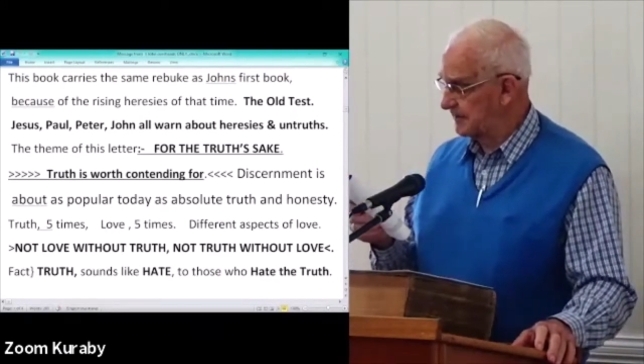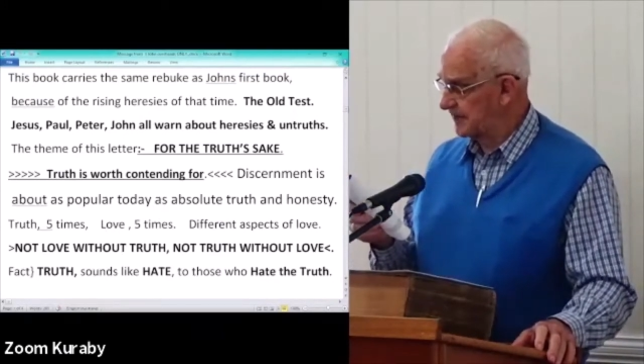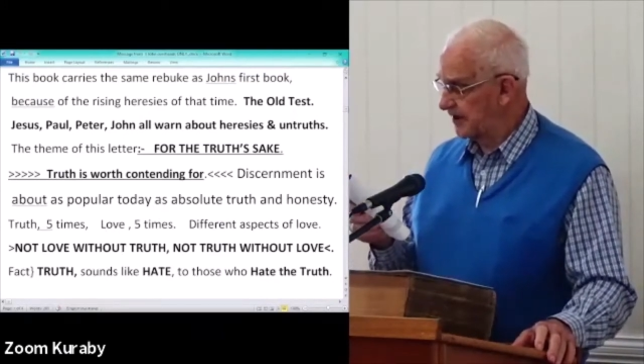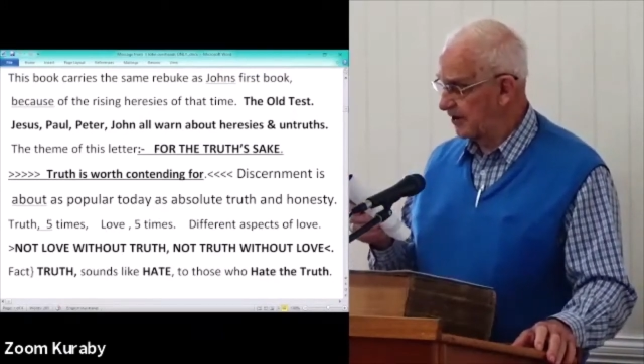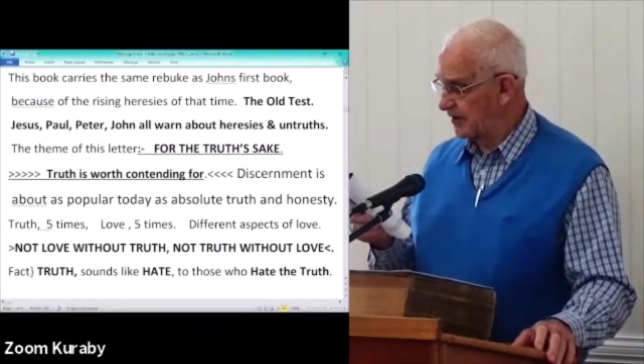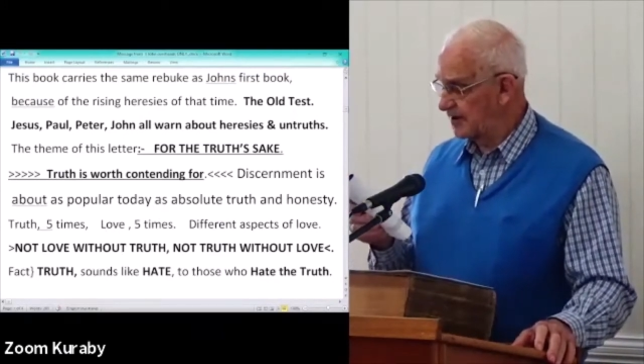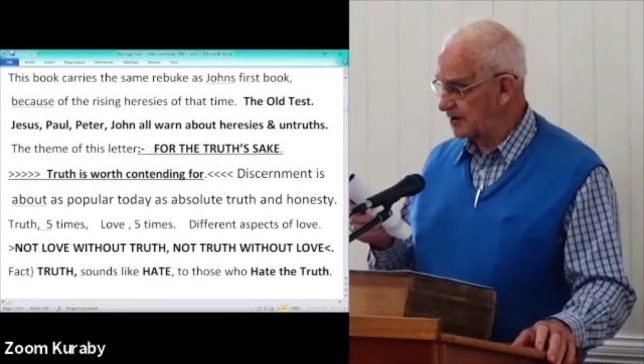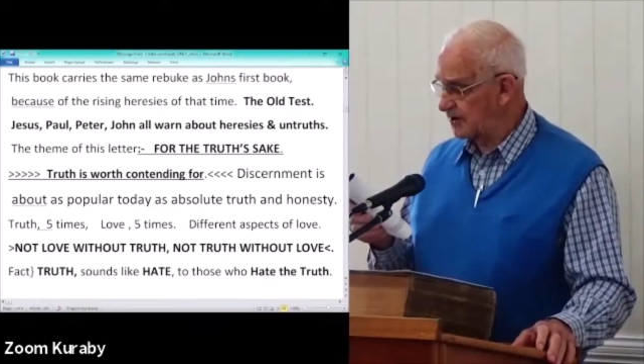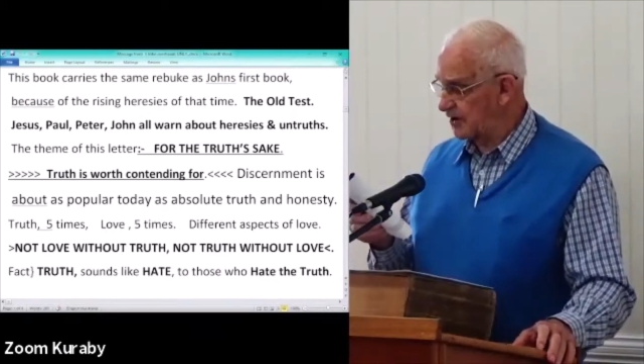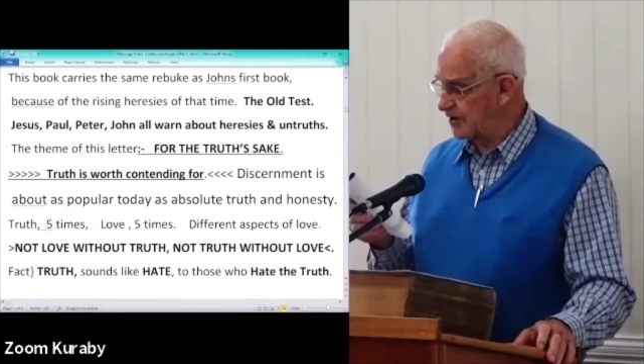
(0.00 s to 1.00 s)
who
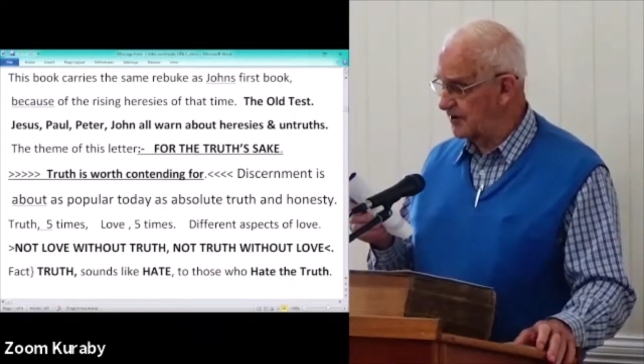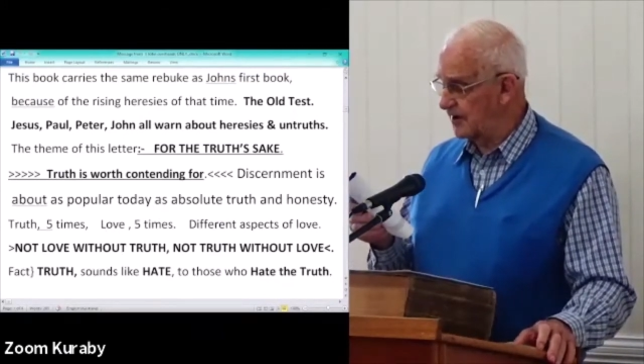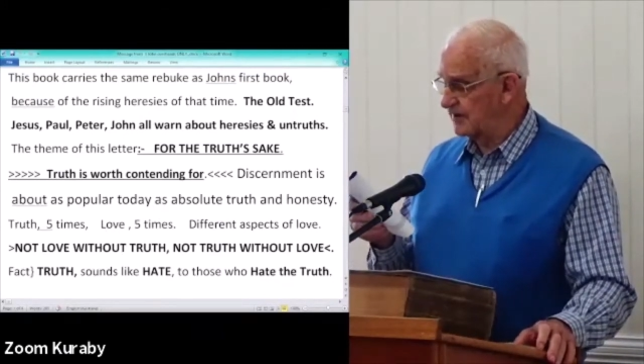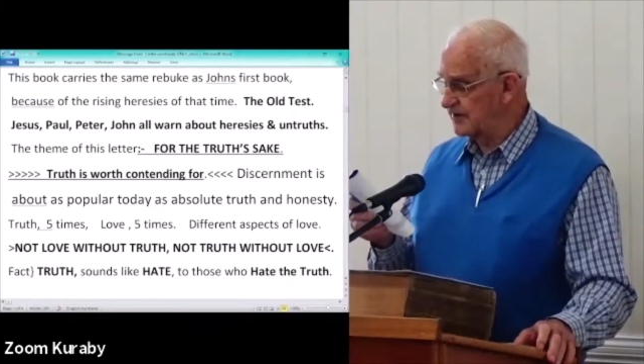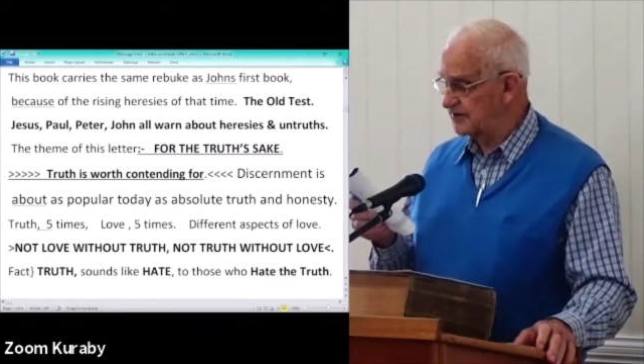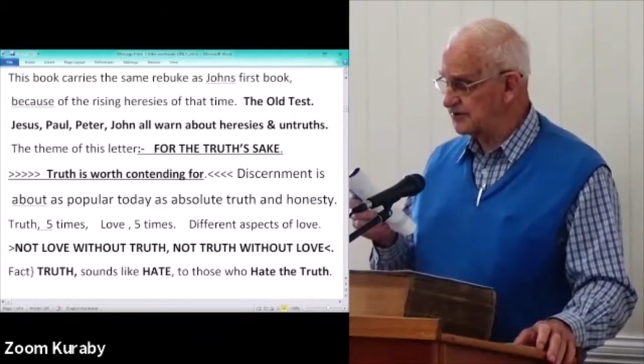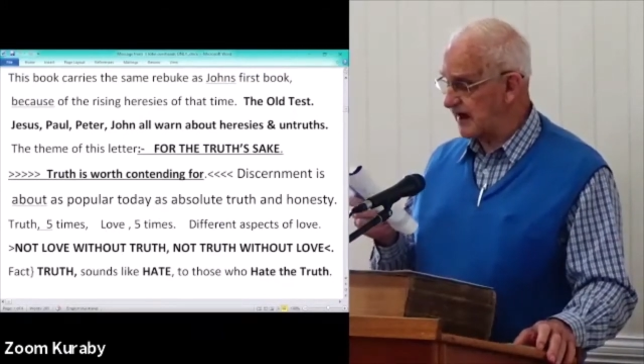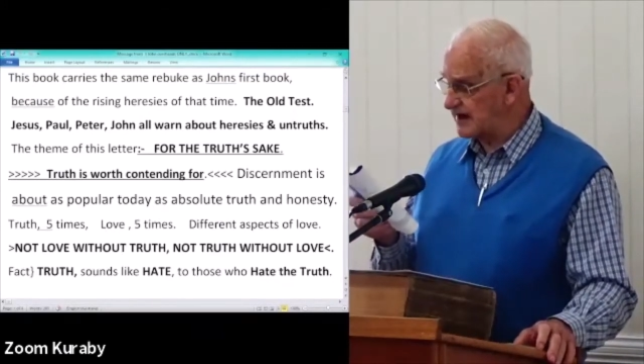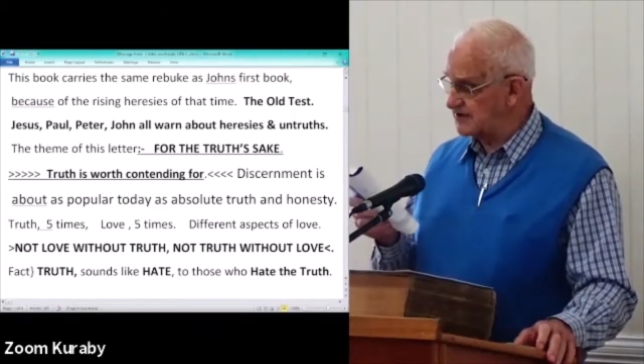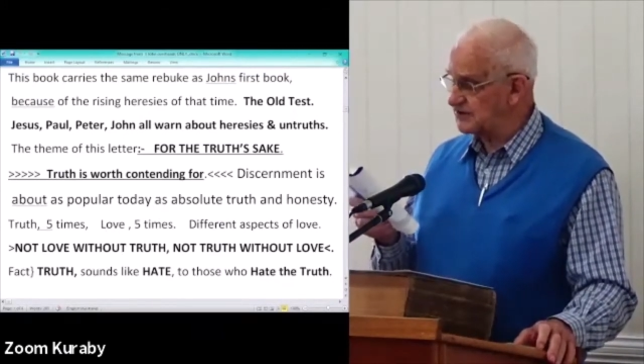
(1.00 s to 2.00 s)
include the
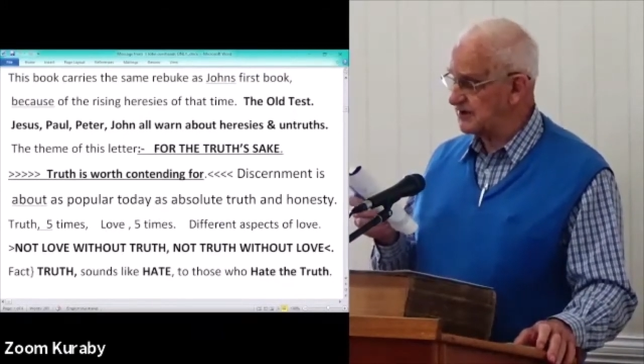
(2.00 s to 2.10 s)
saints